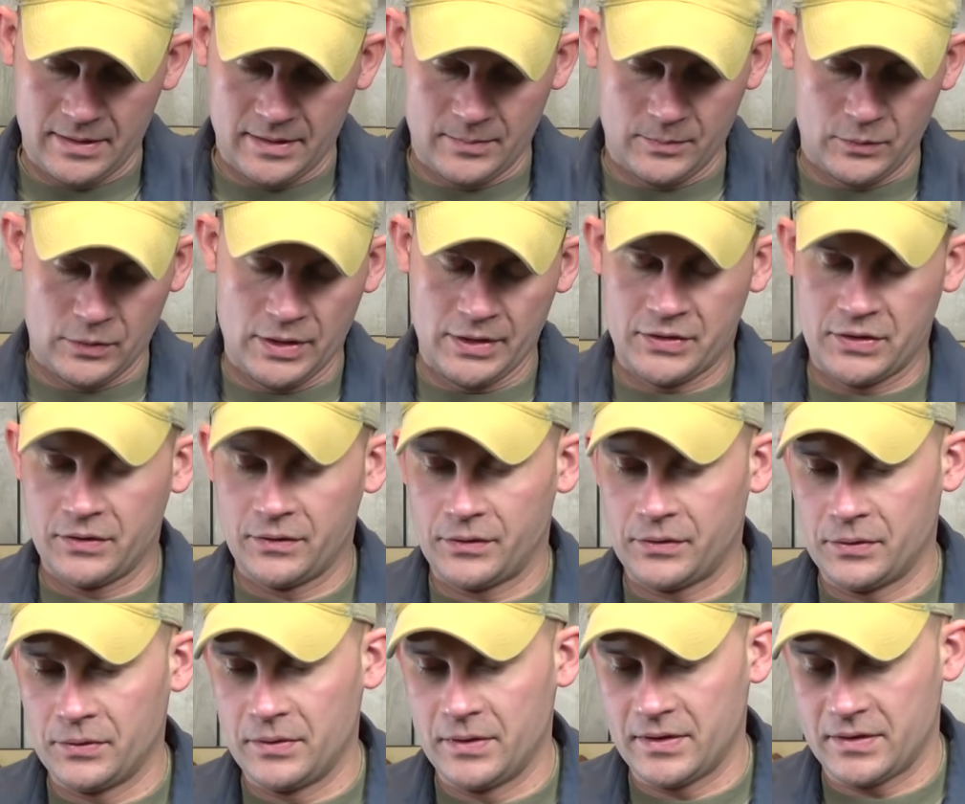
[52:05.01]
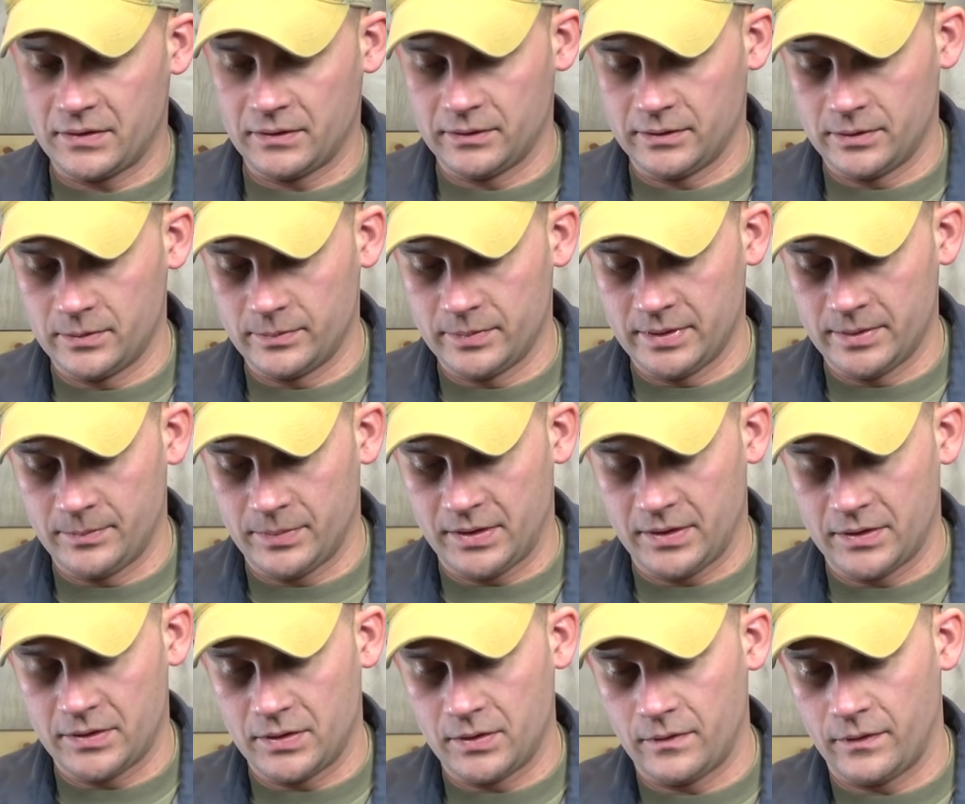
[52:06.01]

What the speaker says: I'm rushing through this a little bit because